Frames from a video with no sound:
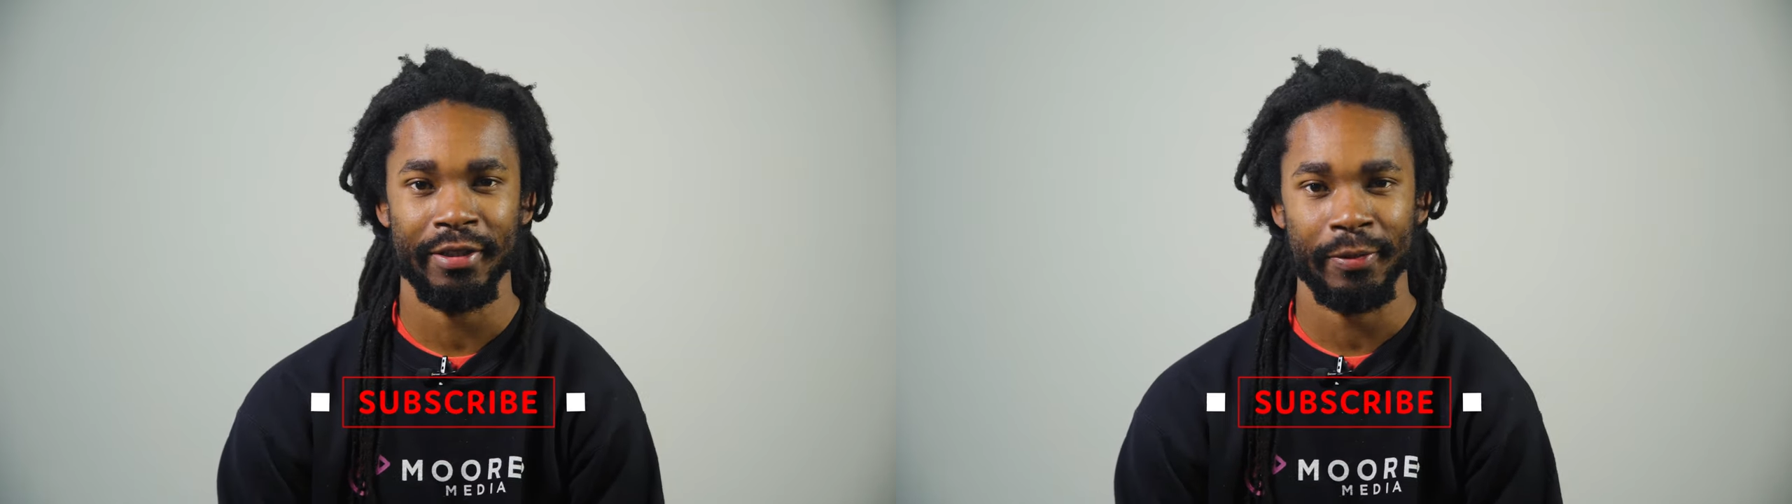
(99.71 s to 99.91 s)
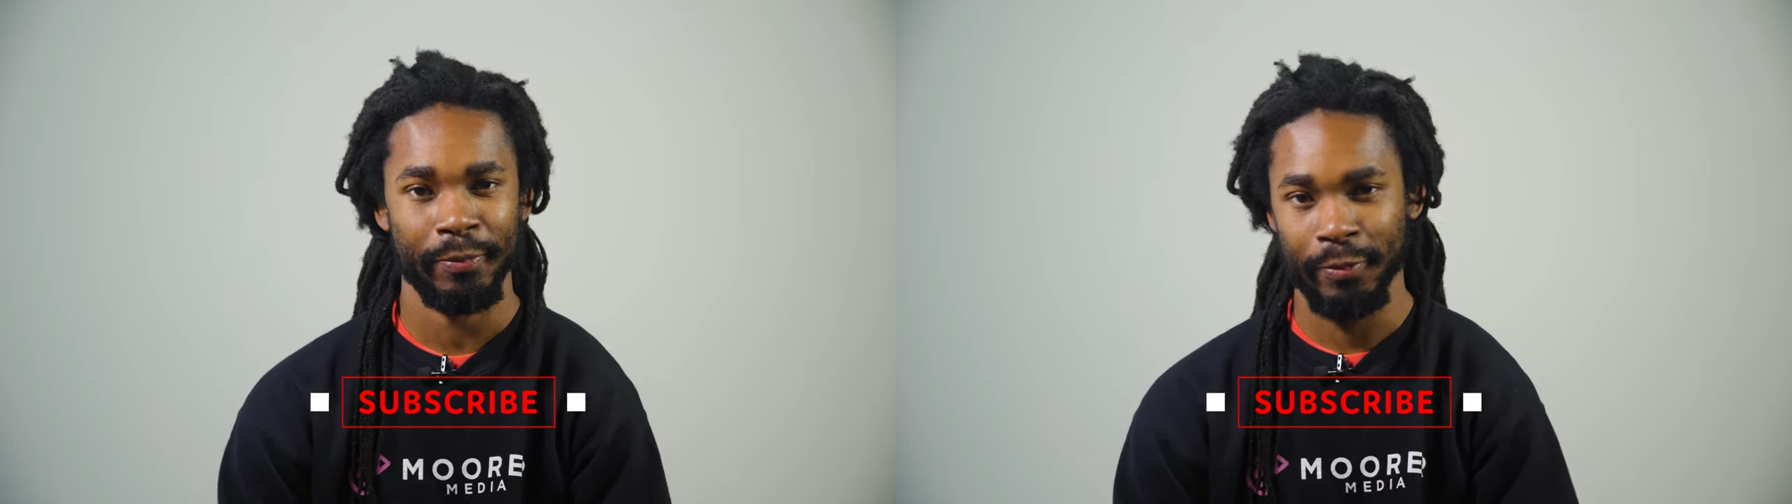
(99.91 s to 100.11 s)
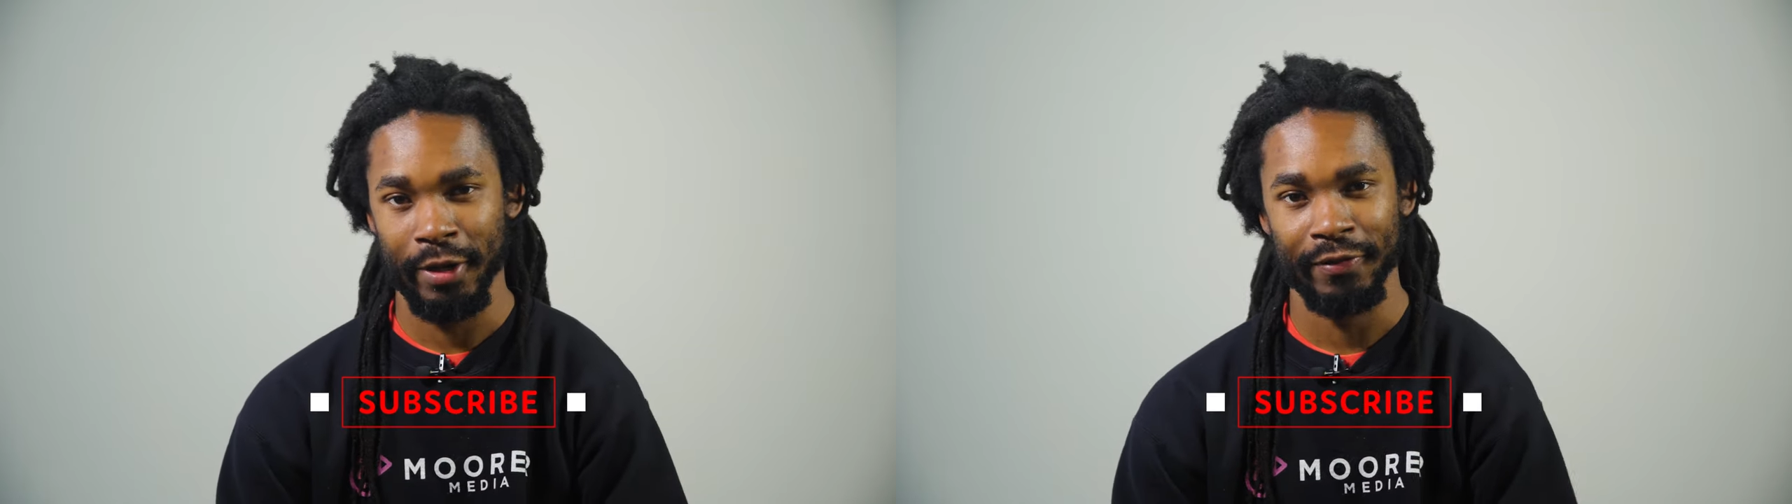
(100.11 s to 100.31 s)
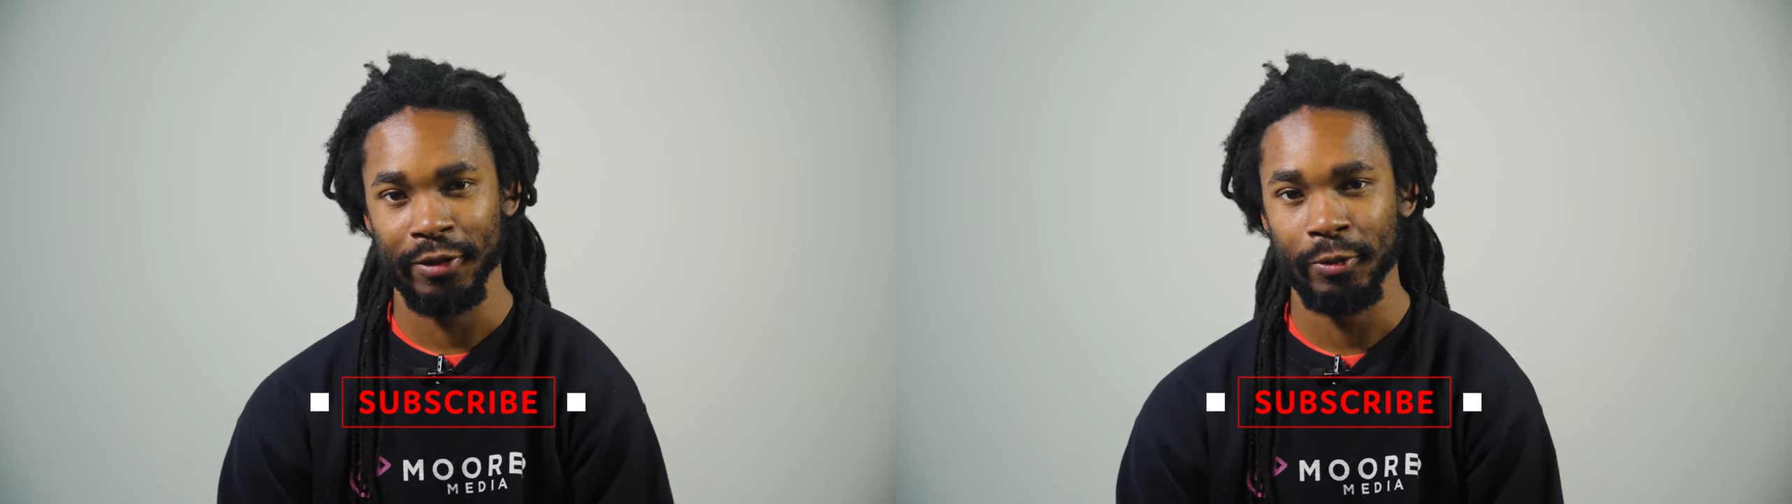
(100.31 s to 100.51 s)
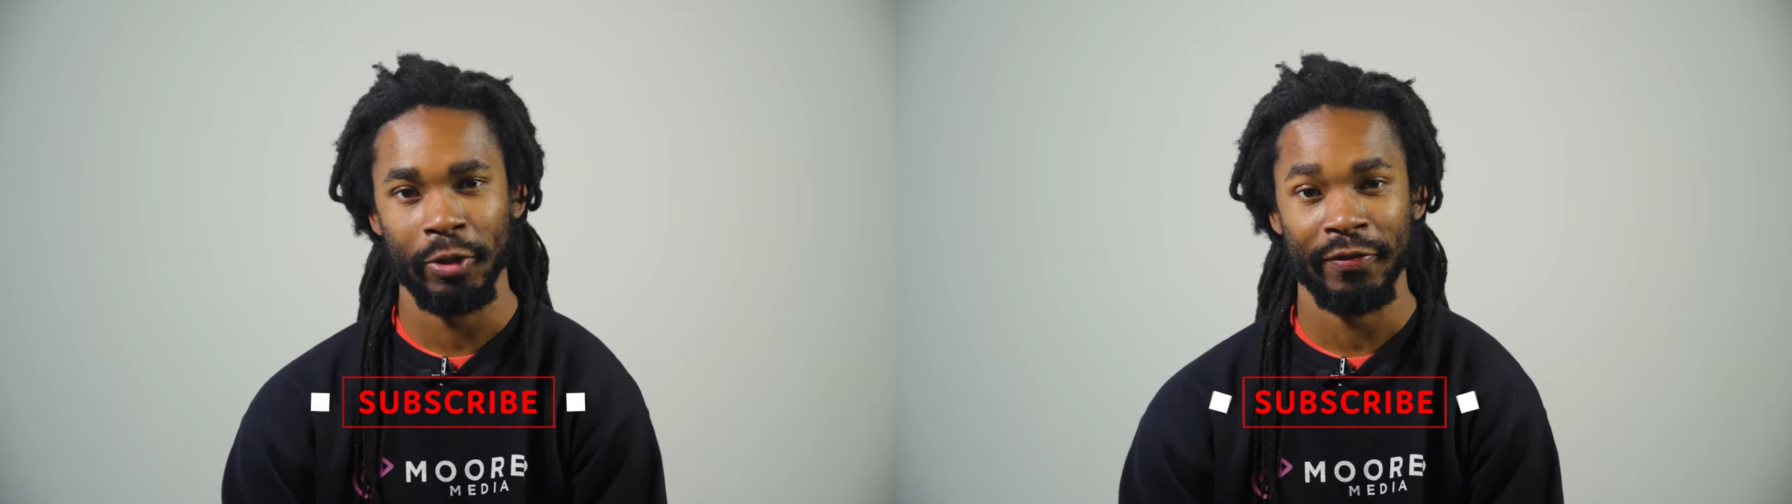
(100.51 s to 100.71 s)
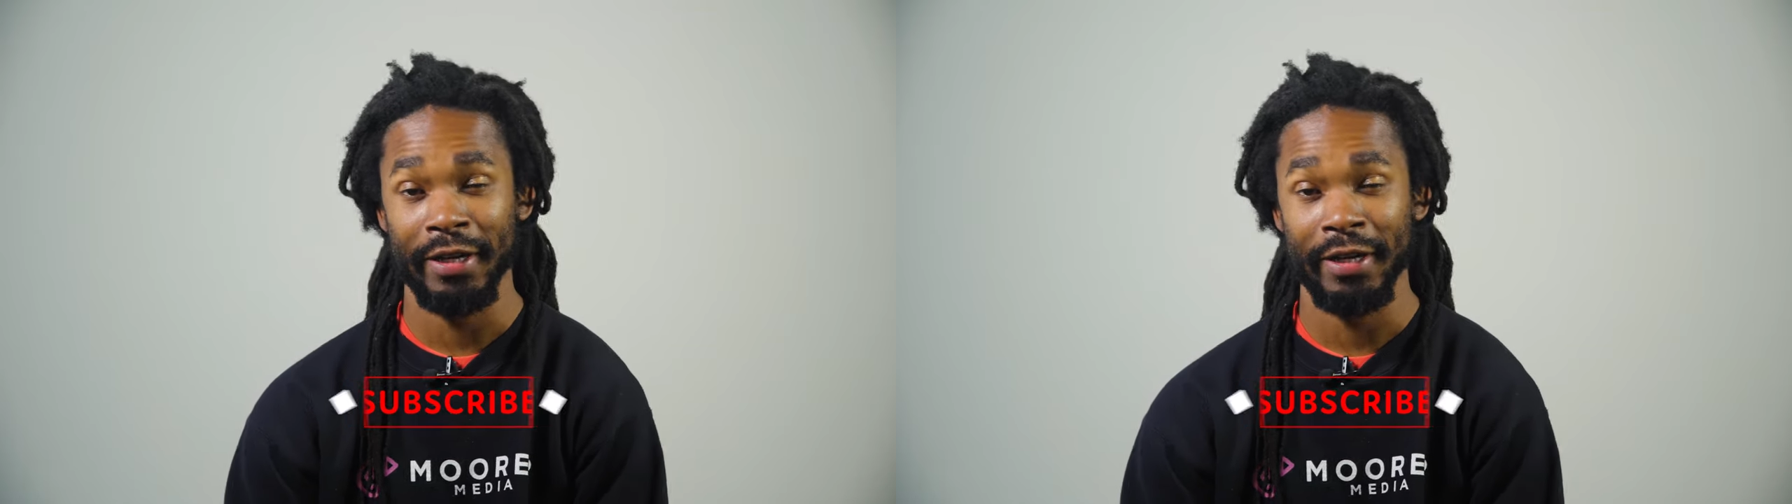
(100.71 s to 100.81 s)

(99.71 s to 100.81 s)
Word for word: to whatever store.